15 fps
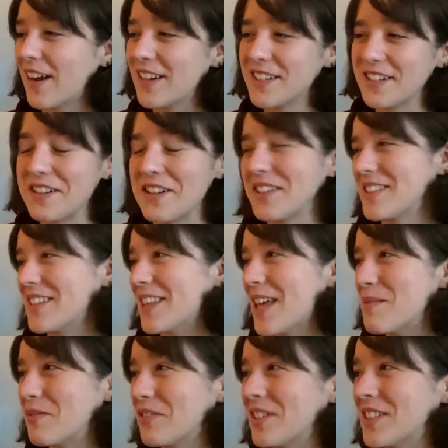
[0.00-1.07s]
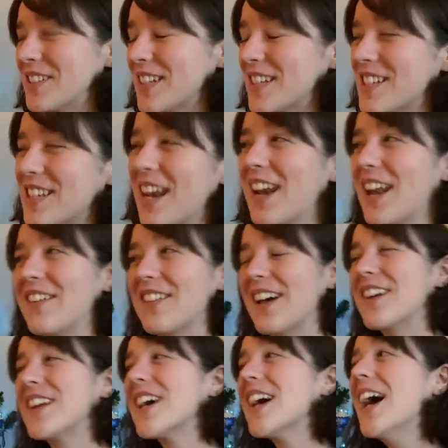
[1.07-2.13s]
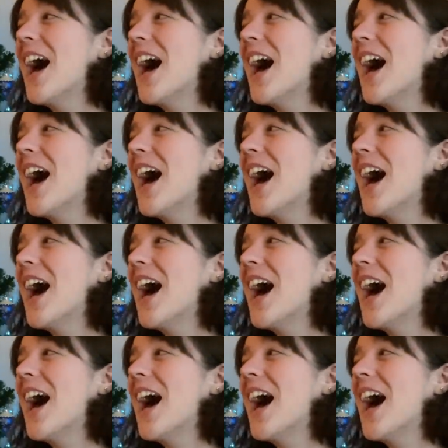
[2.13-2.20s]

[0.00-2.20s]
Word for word: I did not see that before until I said it out loud.